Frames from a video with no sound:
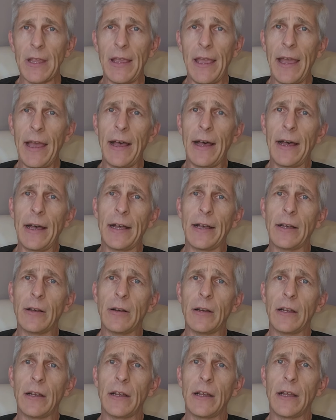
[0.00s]

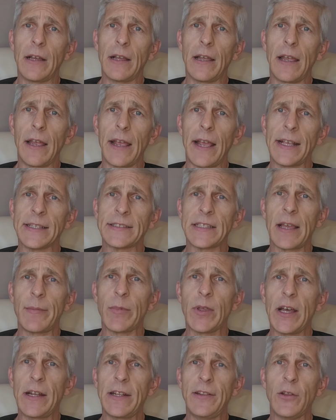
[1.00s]
As I'm
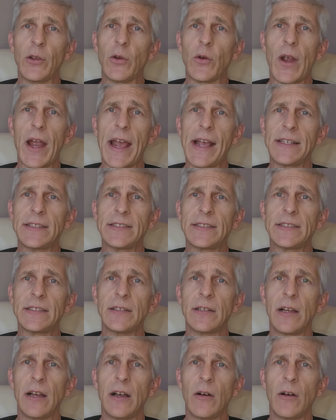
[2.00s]
cutting the grass,